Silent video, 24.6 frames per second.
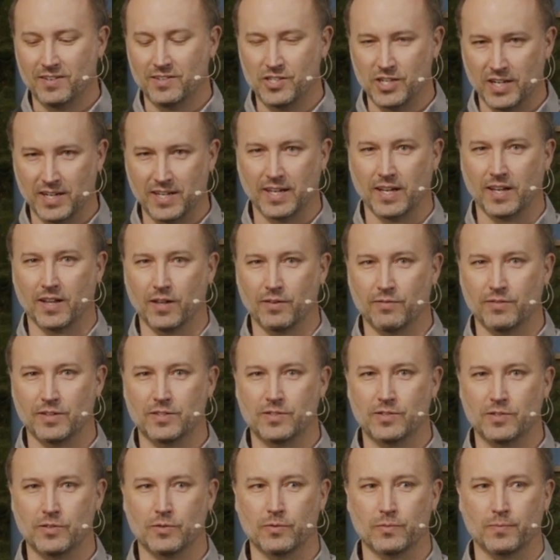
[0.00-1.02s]
Jenny, I love you
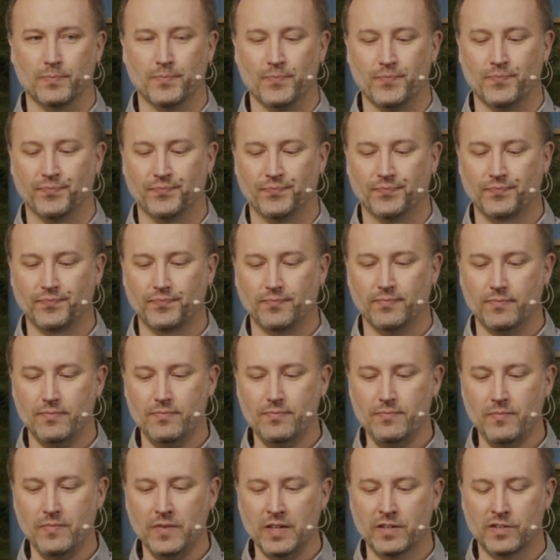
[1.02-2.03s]
too.
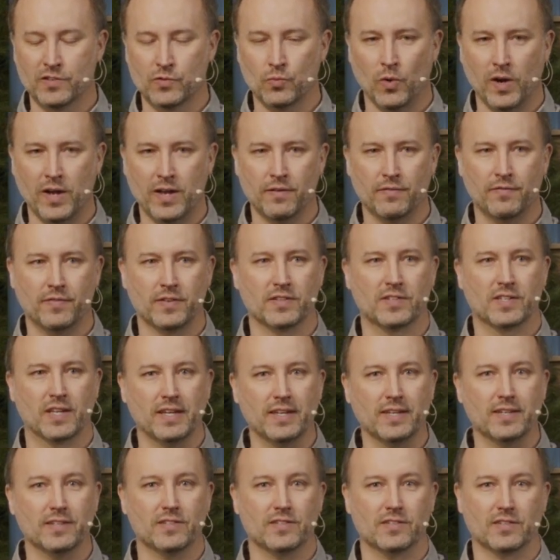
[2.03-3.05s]
His wife, his
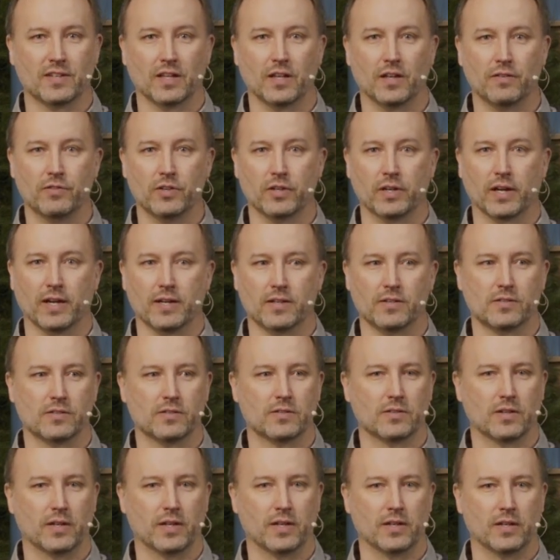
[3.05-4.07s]
kids, I love you guys.
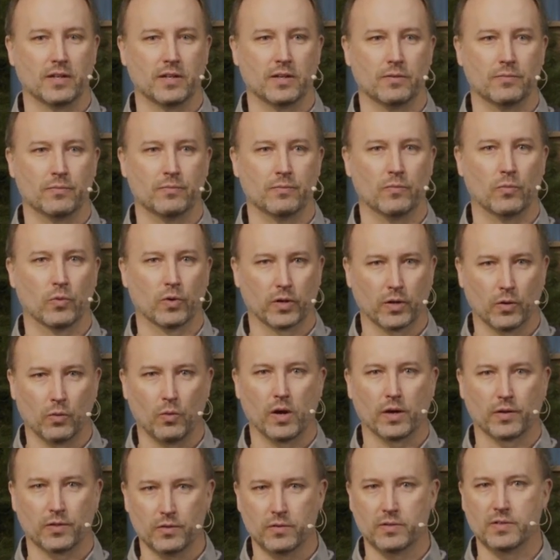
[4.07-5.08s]
And um, we're going to
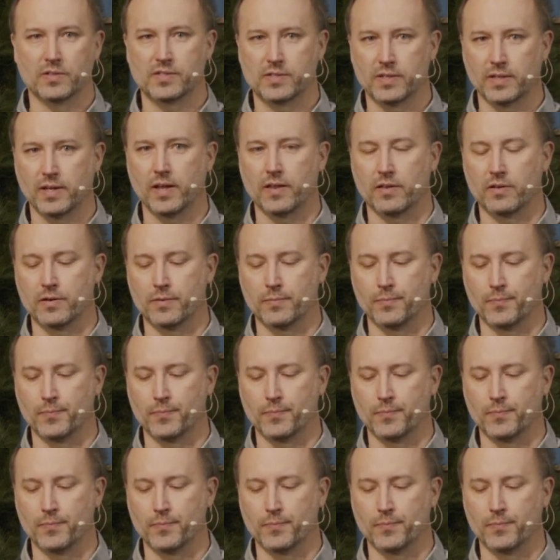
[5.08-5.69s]
walk through this together.